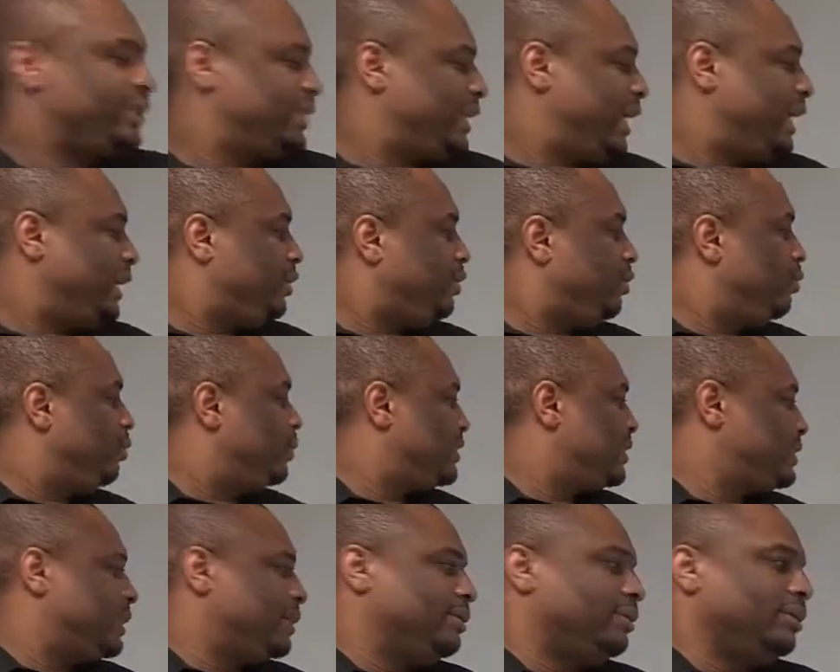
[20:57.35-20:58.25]
think it
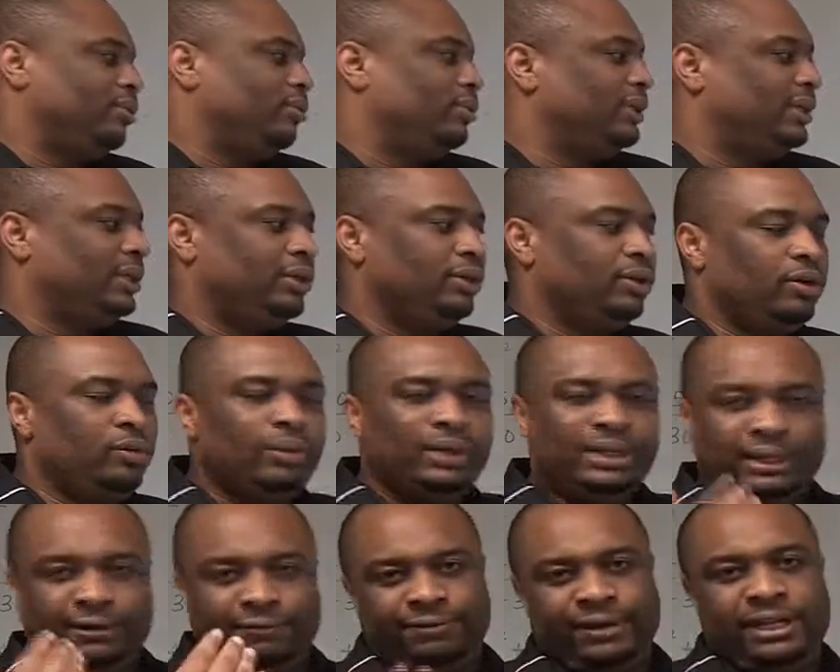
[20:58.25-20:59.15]
was,
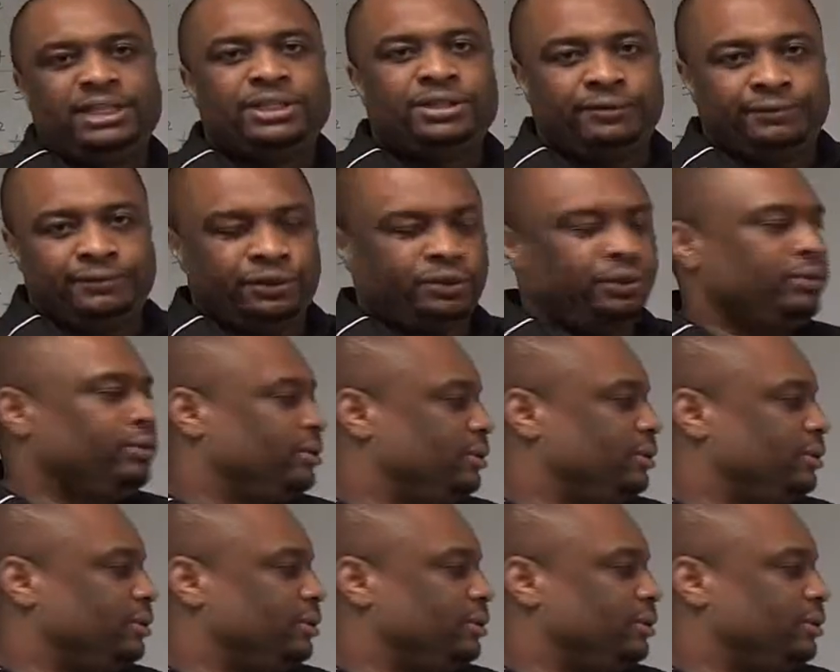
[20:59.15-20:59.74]
with difference of